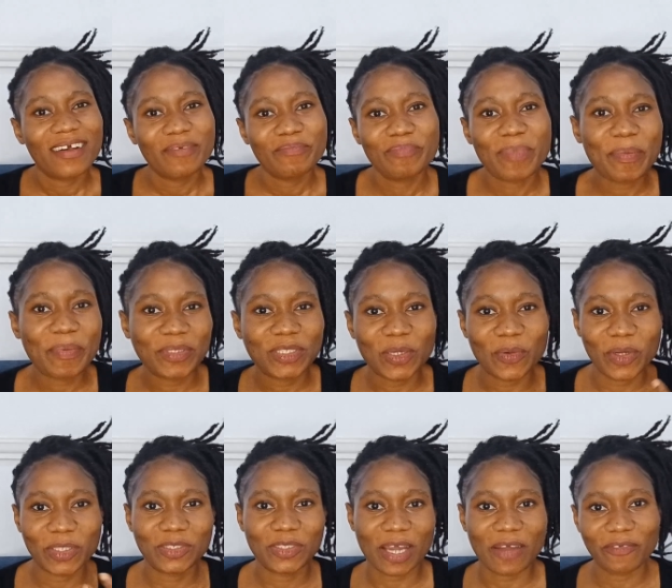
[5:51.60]
maybe
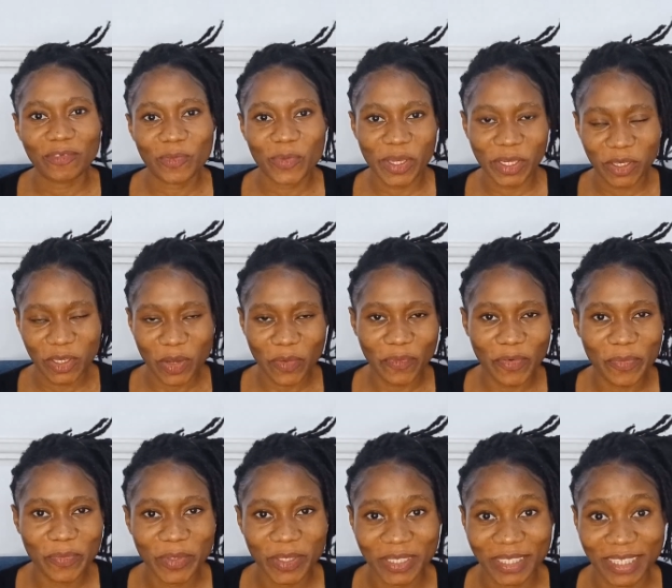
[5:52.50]
someone should have to wake you up
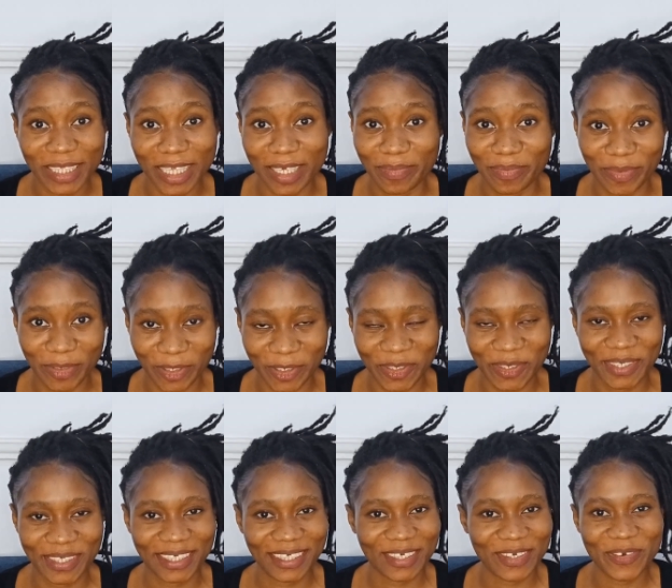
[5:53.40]
from your sleep,
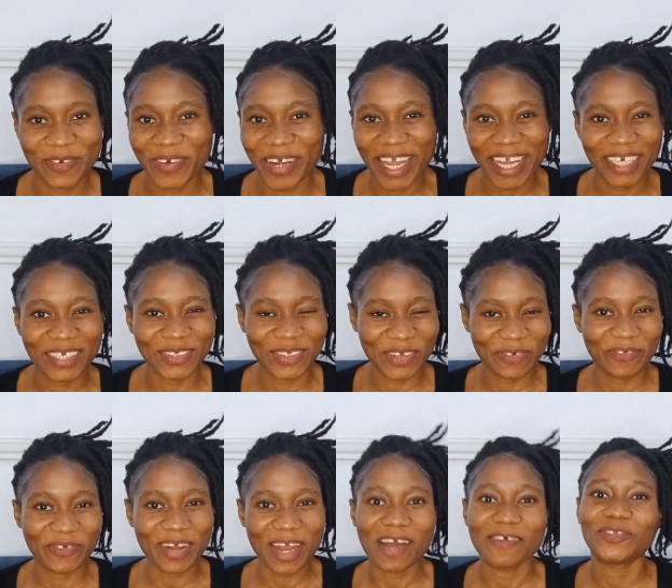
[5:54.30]
because why do you
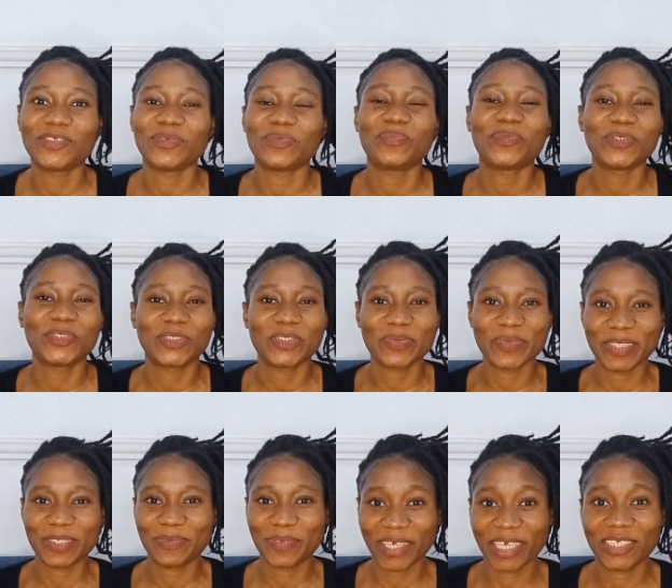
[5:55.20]
even have to put so
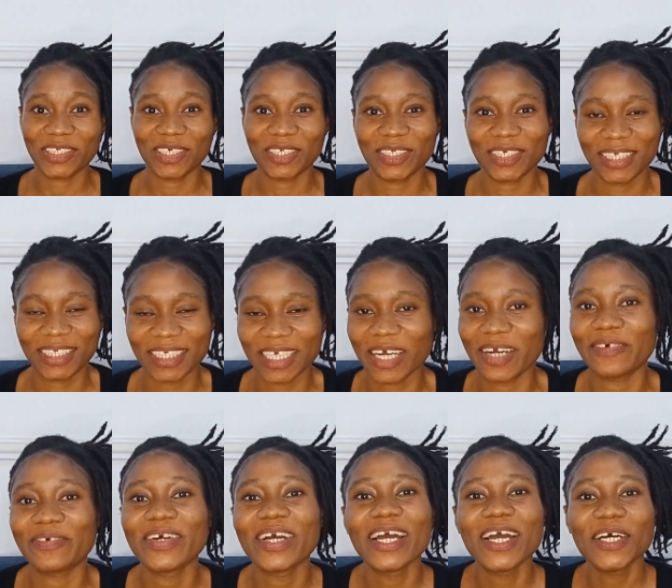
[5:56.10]
much pressure on
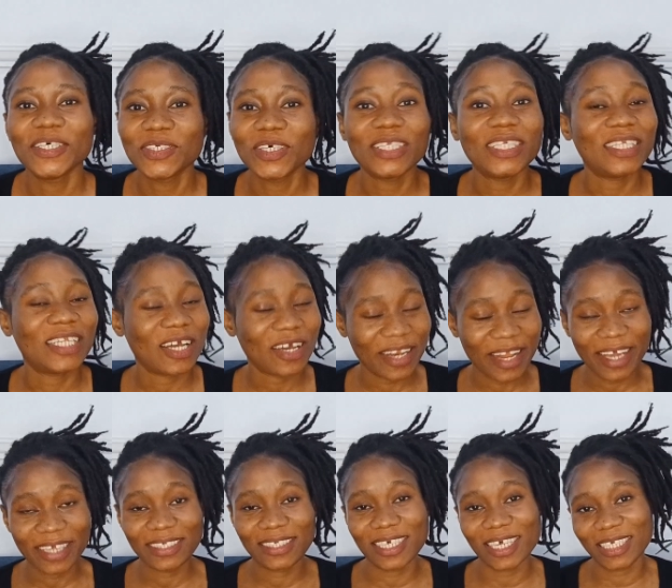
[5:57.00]
yourself? So the
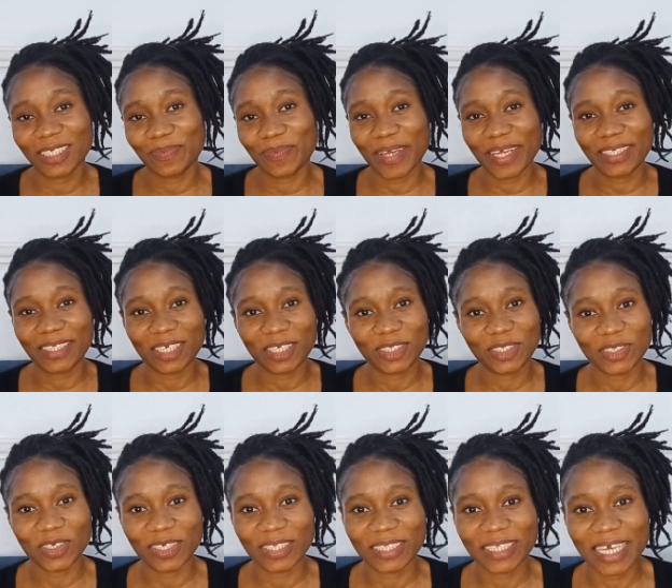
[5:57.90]
next
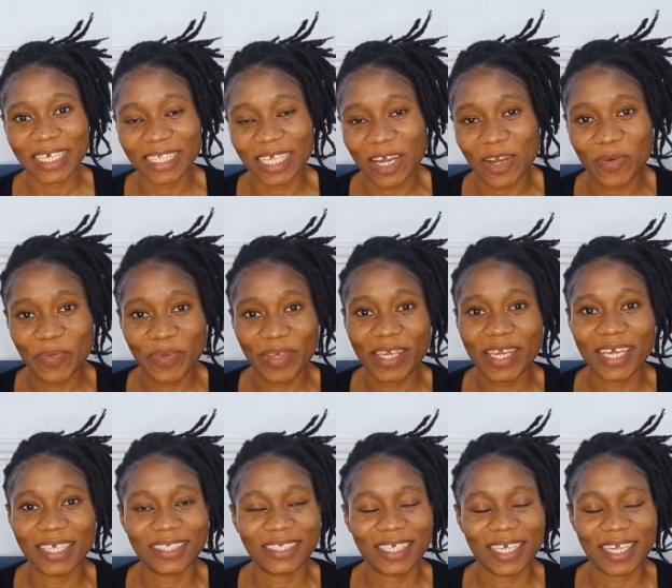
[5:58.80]
expectation that I'll be
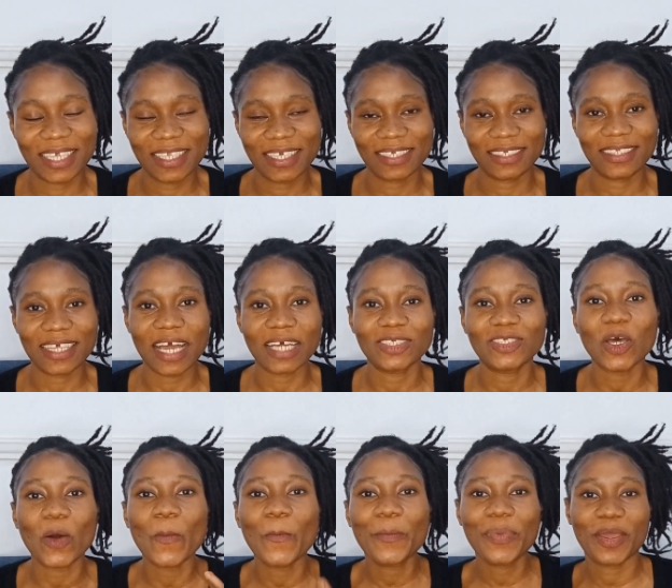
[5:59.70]
here saying is that
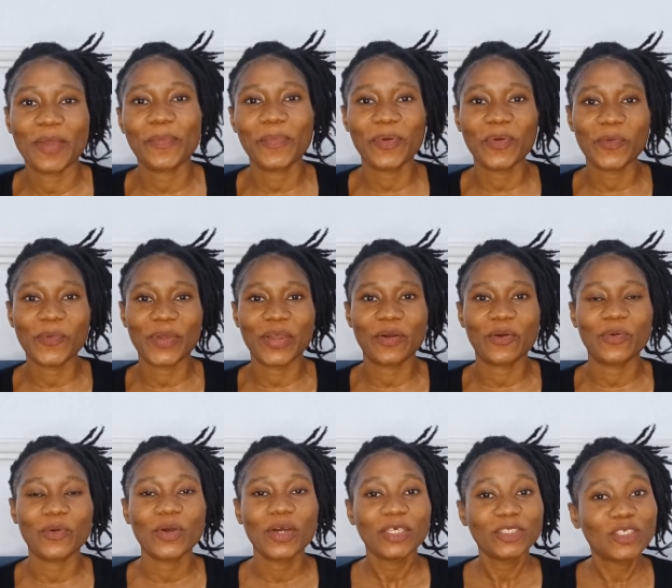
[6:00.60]
some
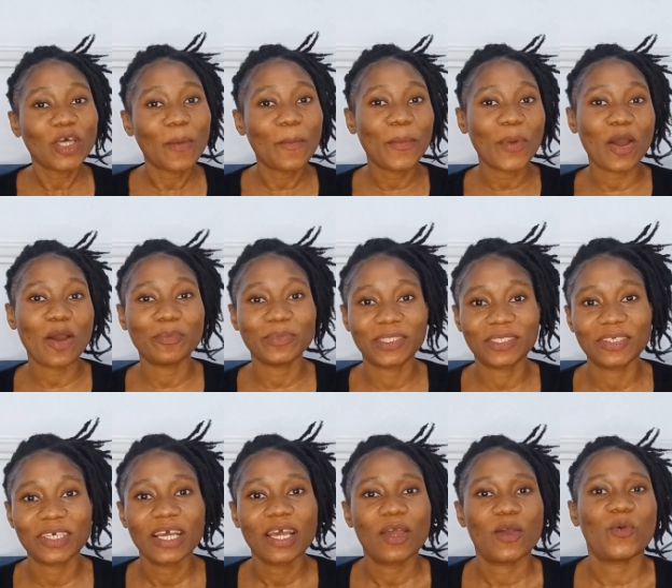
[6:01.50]
moms
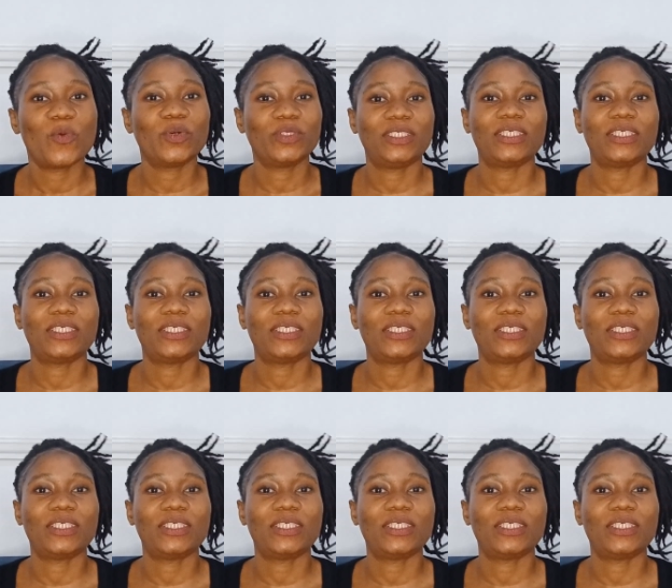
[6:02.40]
will